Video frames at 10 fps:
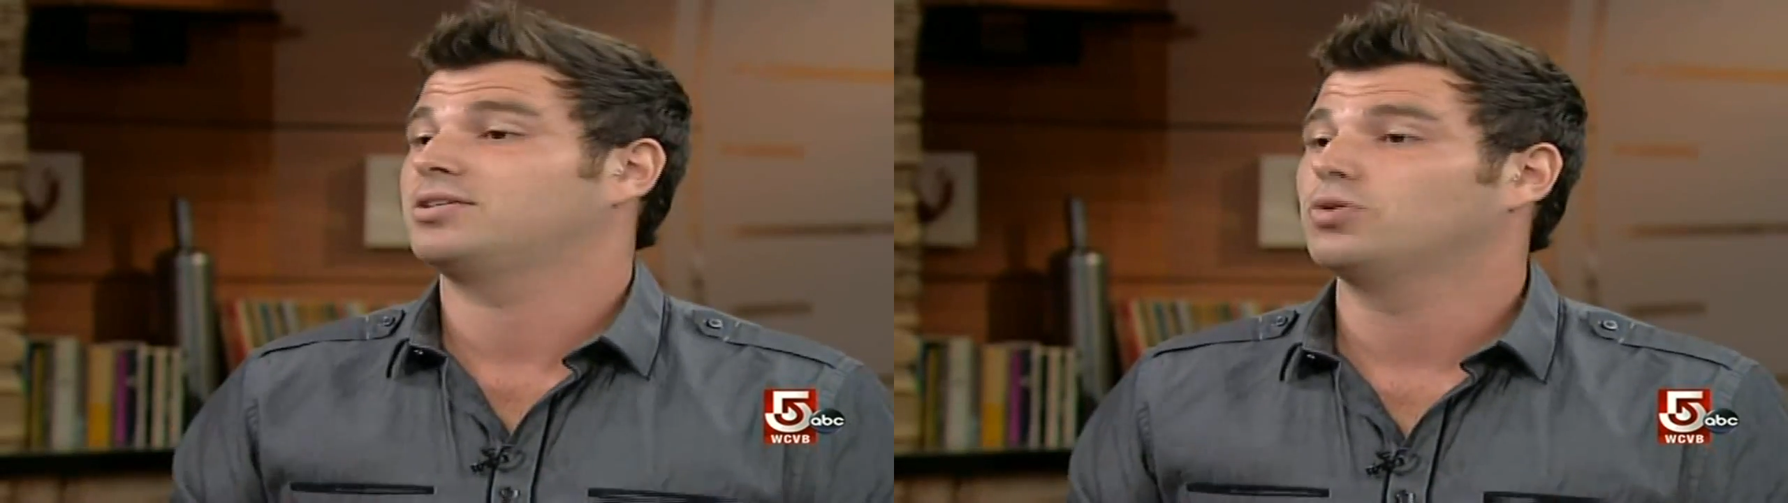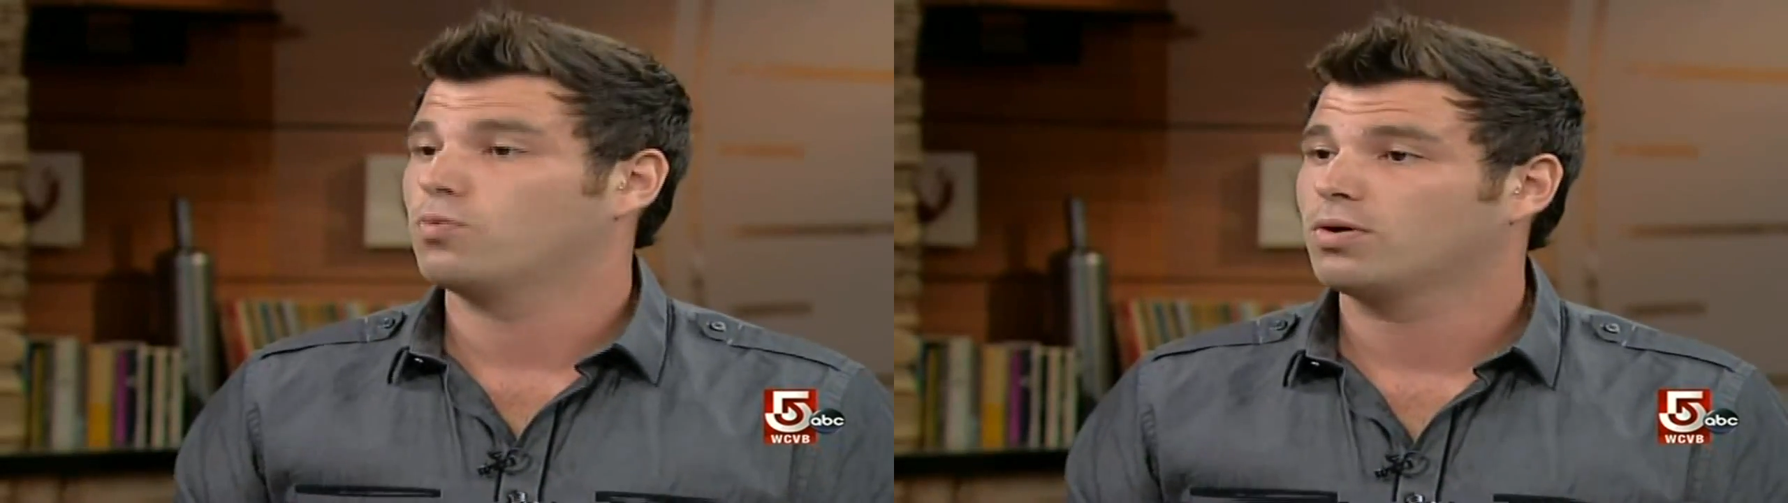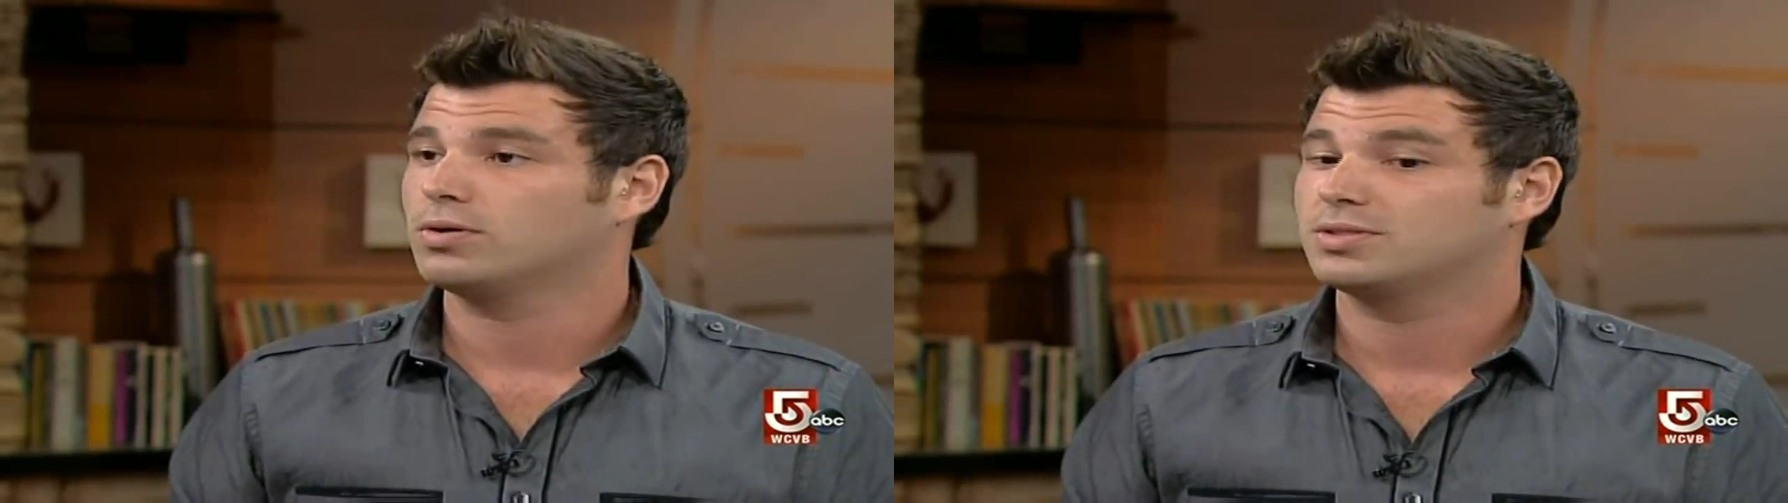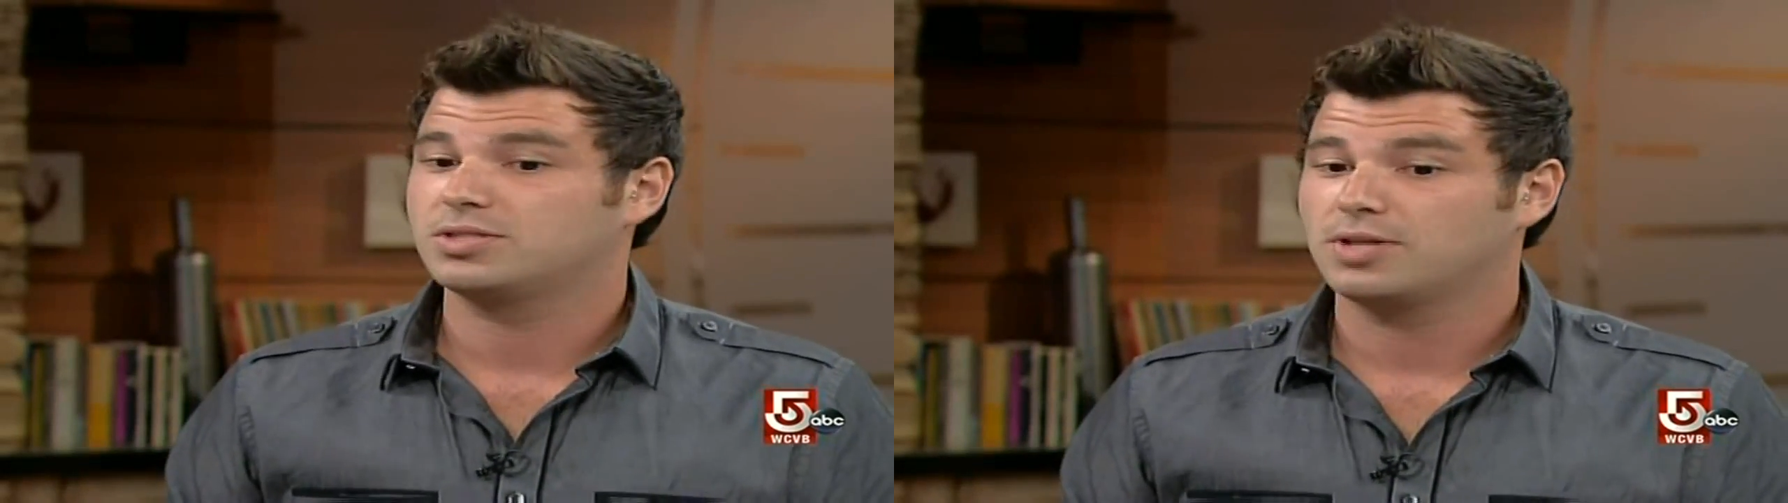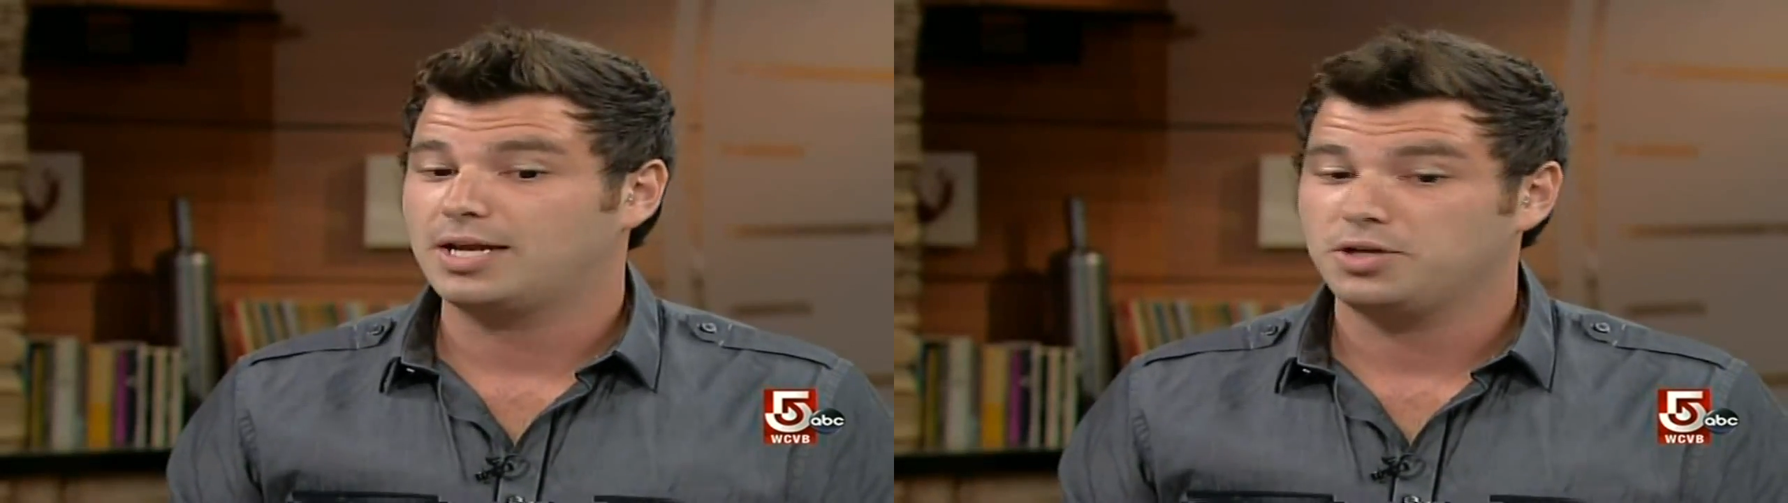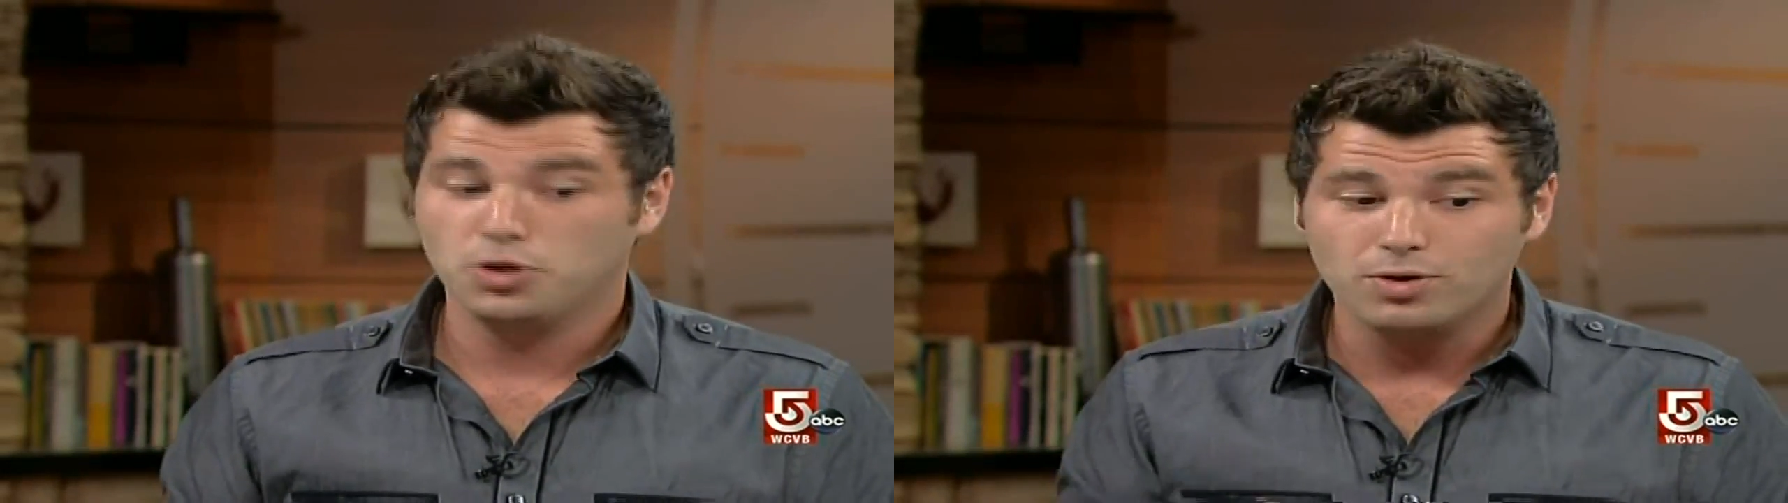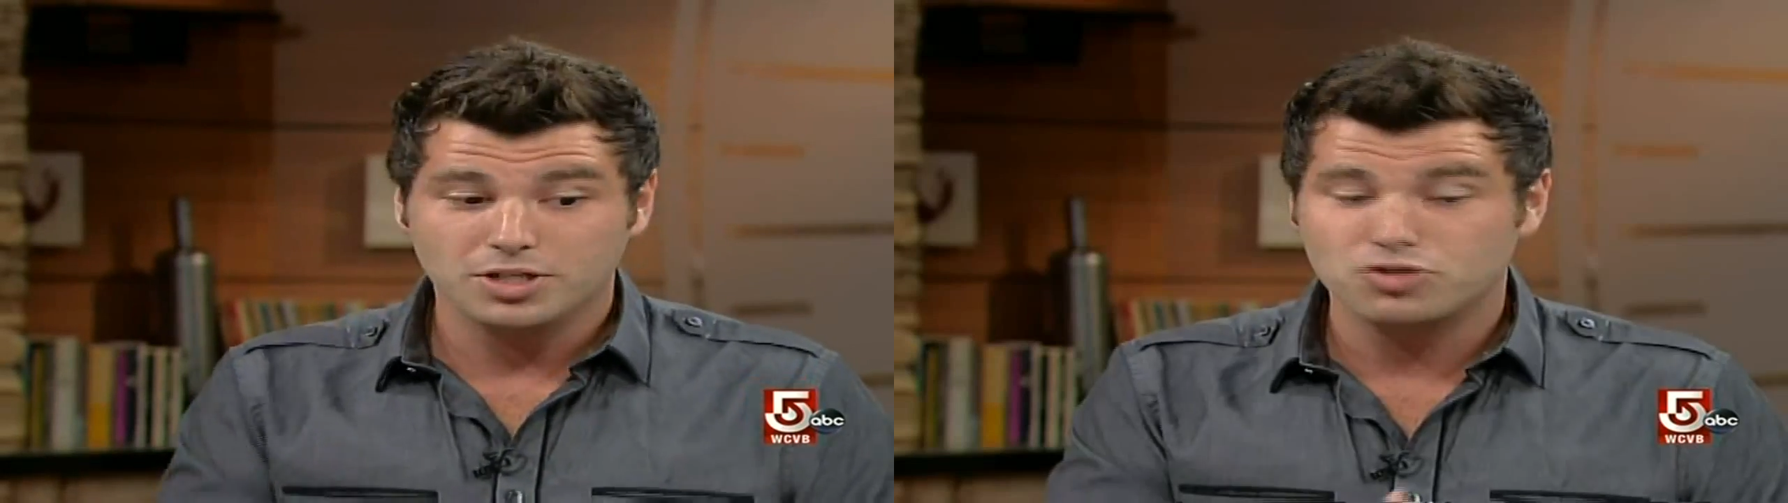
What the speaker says: to the world so that you're